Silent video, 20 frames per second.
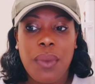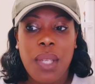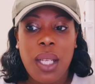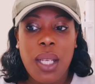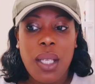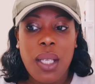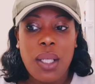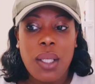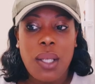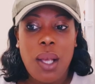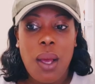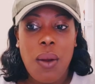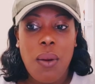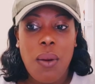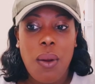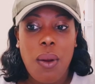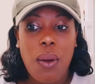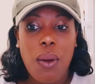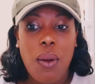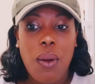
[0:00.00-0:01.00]

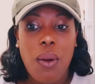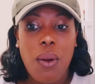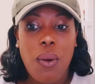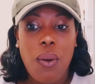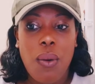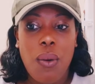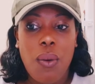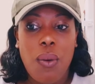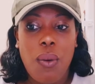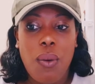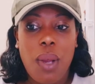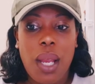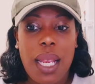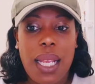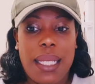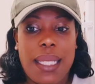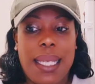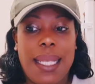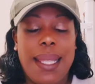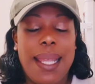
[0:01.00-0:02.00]
So
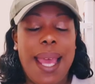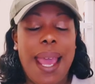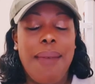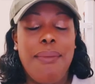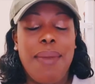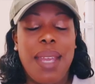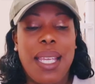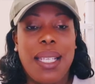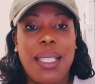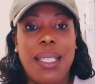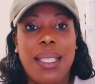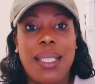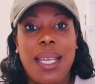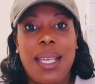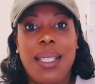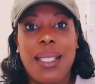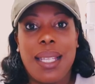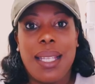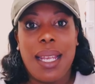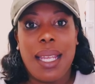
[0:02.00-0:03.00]
to them, it's
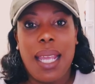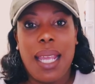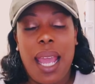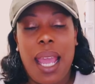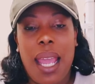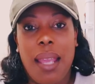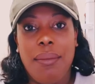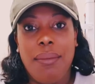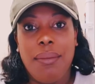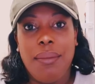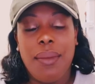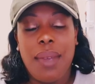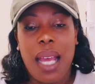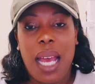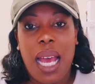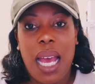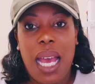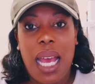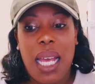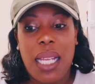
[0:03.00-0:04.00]
just a game,
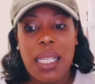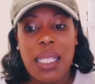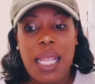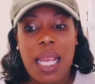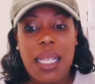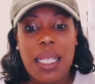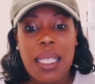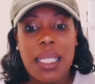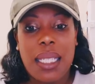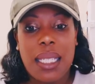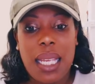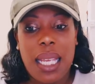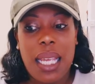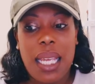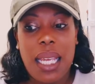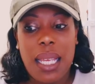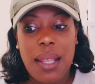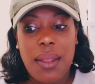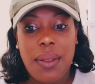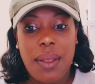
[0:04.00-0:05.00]
and they
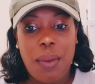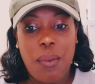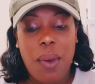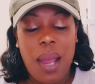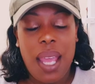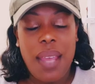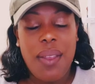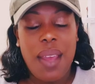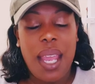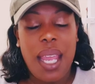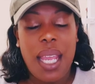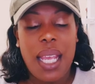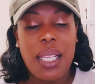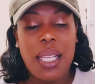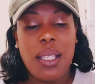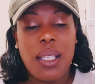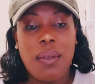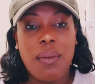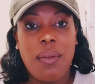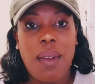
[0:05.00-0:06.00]
see the way they
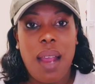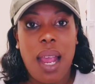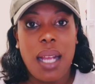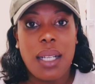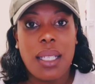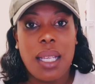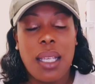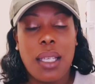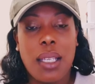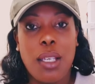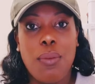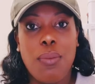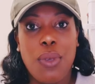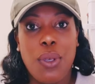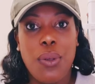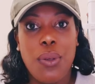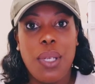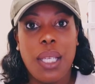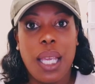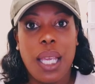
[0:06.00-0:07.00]
interact and
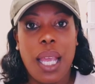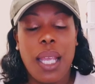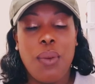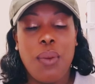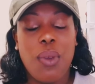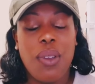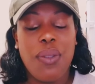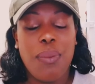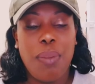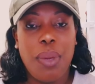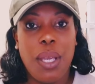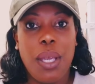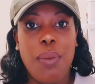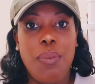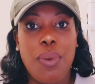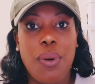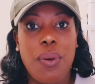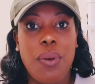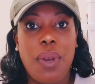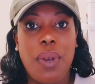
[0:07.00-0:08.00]
communicate with
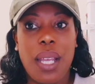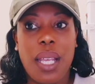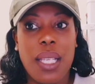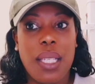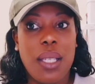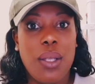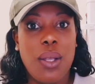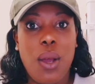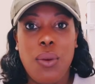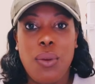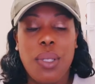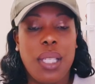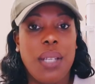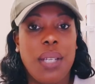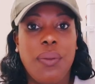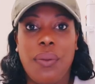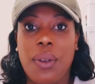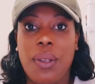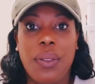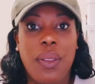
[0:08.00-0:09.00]
people is no
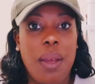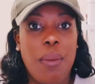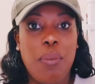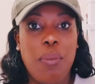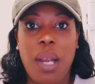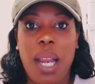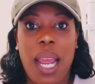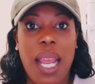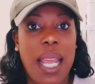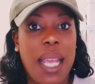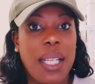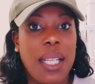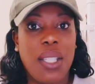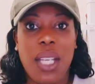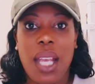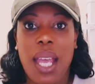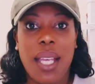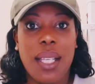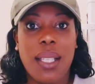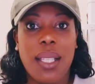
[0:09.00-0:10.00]
different than playing
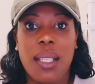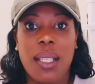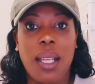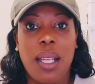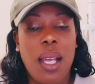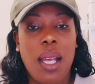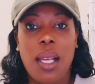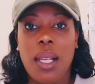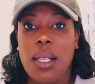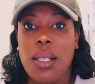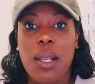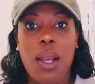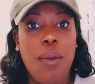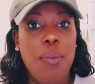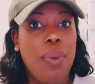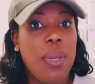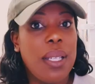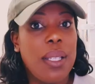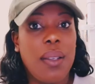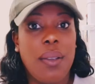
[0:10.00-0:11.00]
chess, no
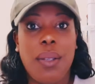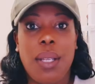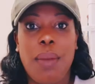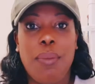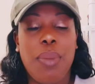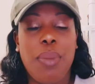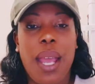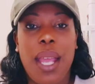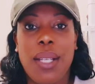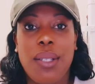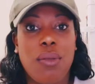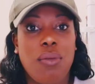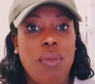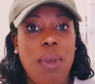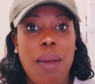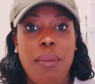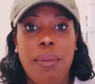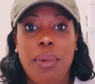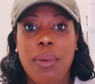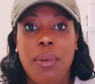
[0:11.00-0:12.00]
different than playing
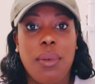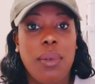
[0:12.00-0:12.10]
Scrabble